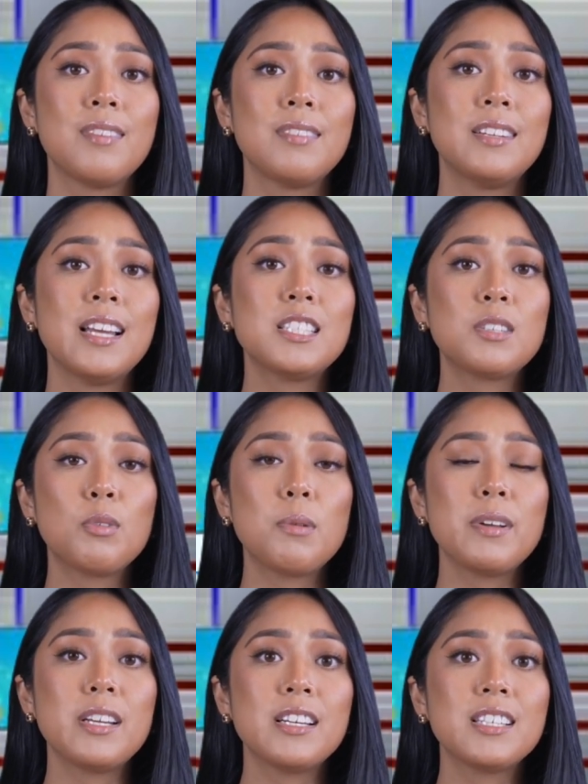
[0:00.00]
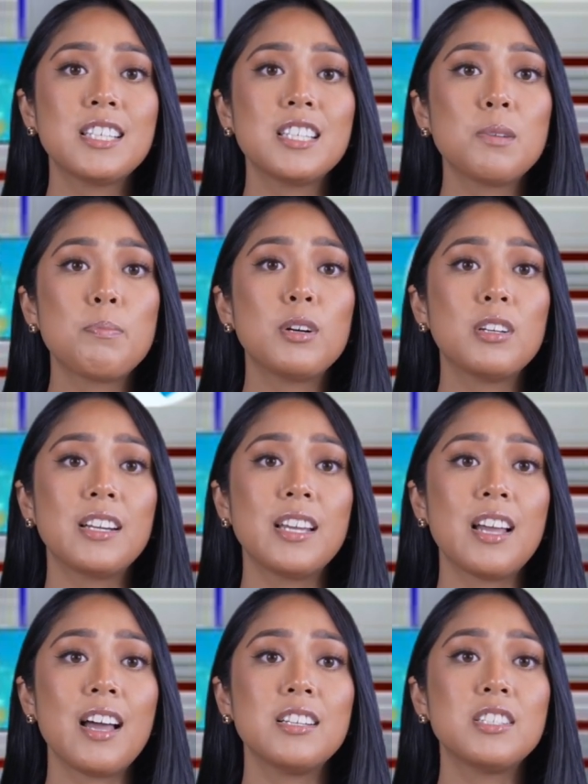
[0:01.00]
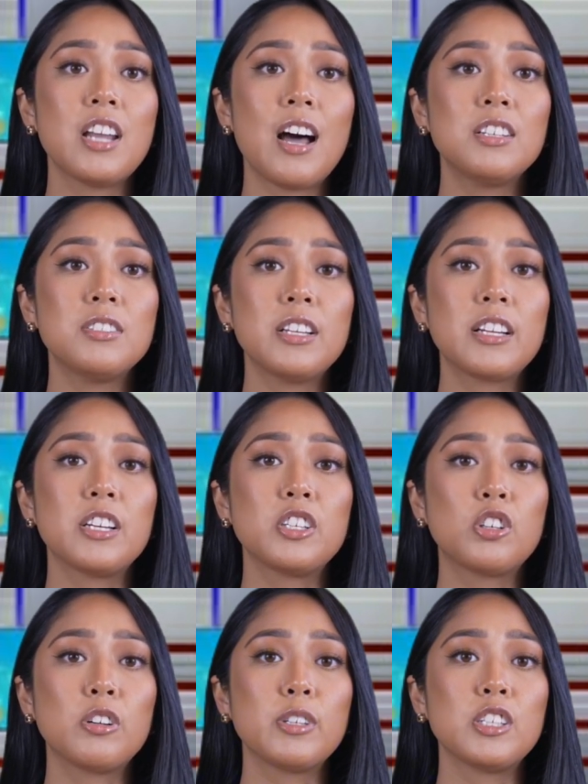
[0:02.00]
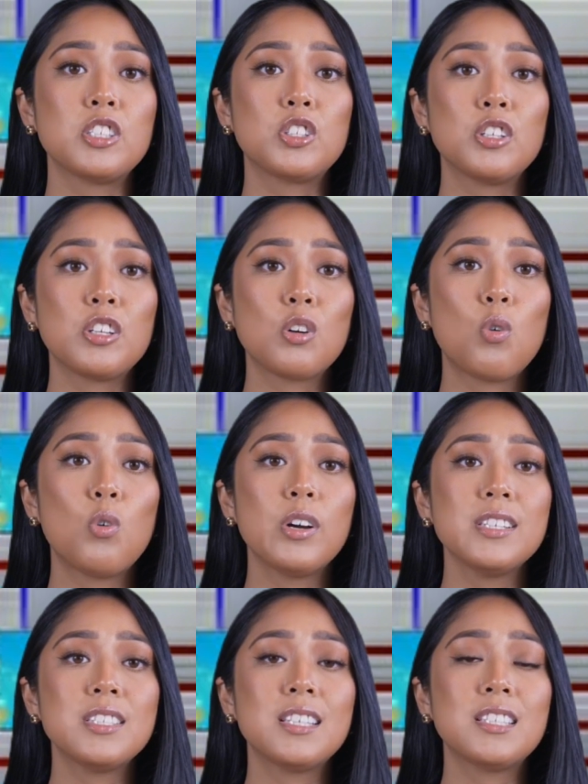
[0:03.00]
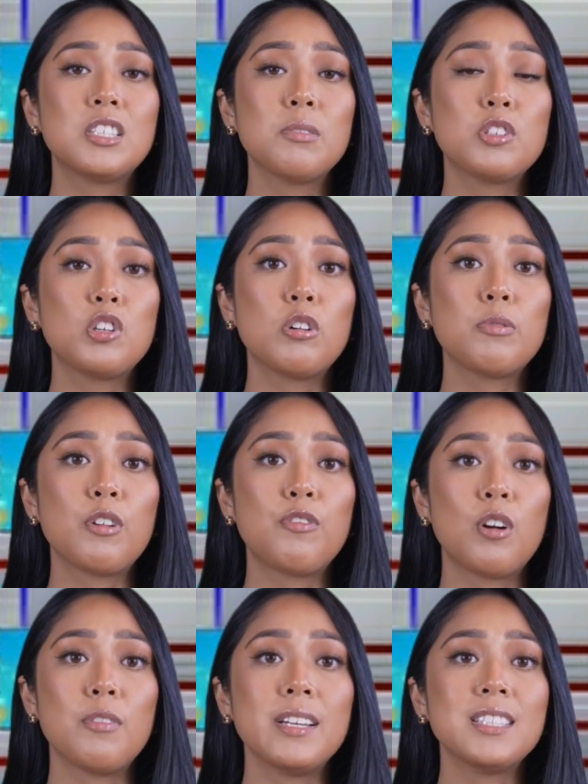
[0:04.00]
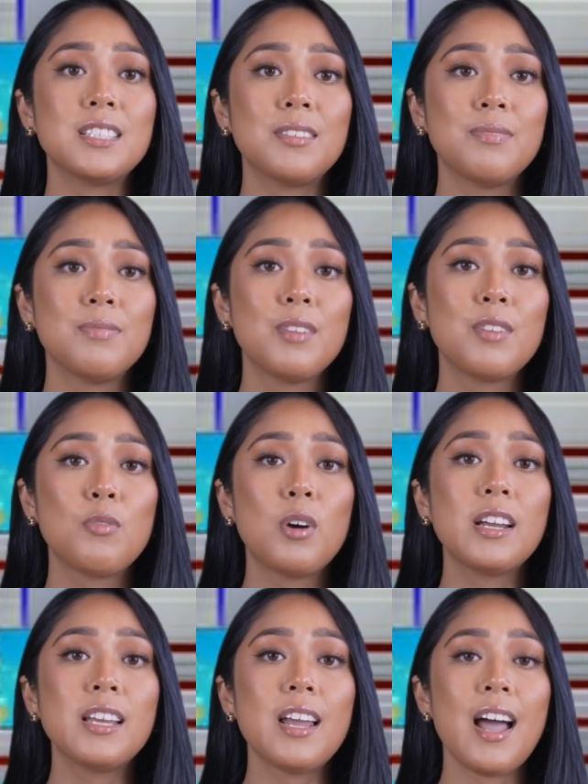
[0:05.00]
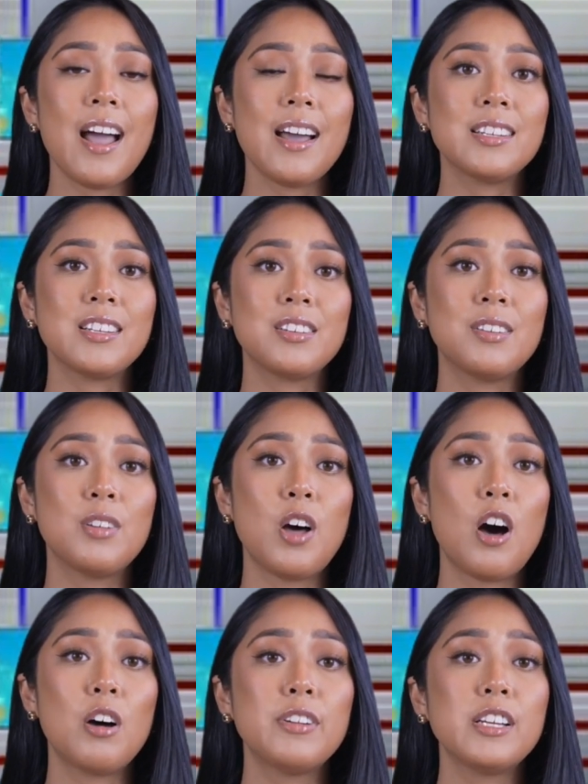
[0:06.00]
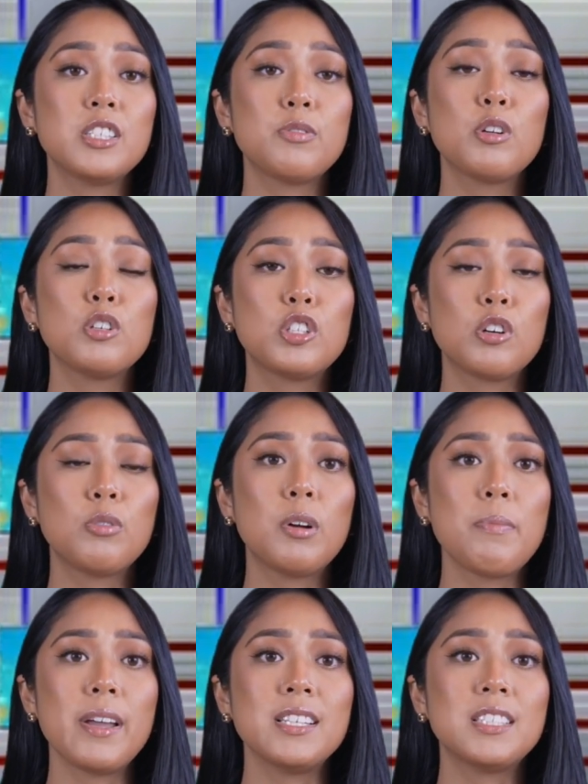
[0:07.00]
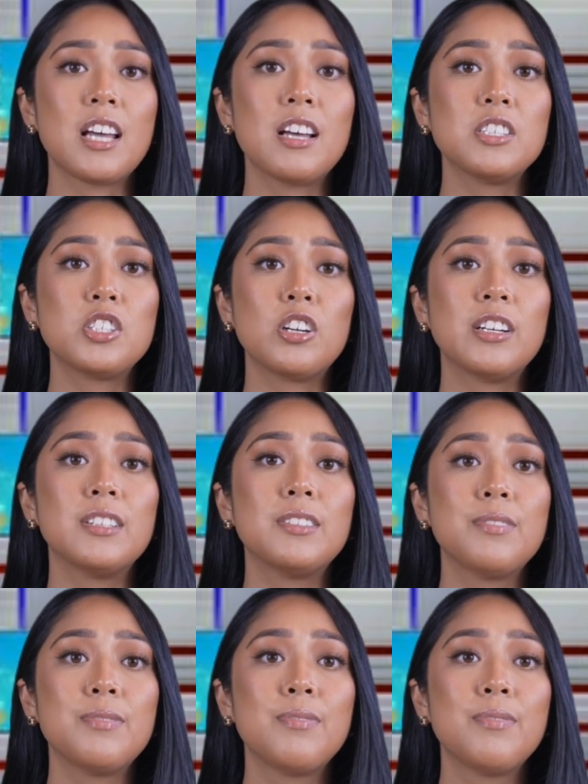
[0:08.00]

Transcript: This limited accessibility undoubtedly contributes to the coin's subdued performance. Looking ahead, Omni's future remains uncertain.